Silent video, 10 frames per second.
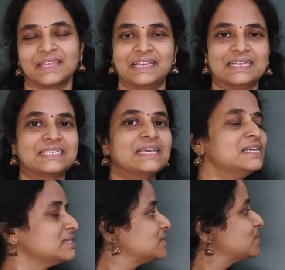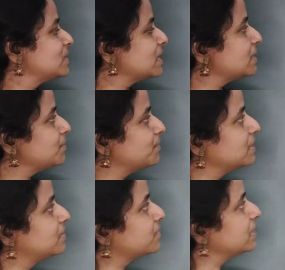Yes. So today
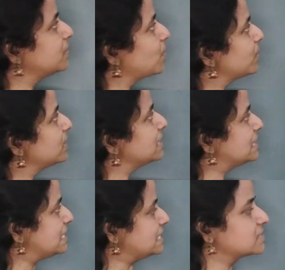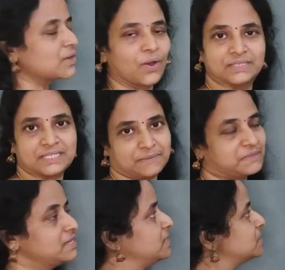we'll read only these
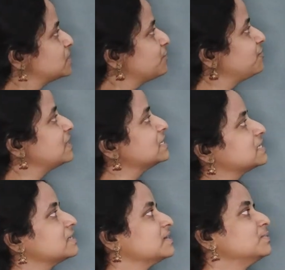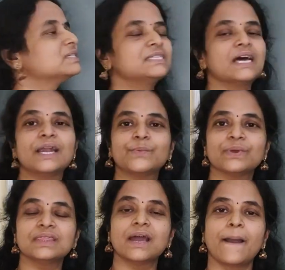concepts. So first we'll start
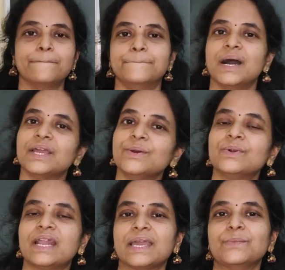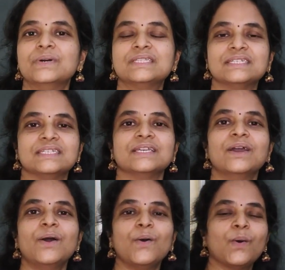with biodiversity.
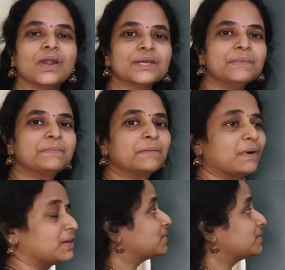What do you mean by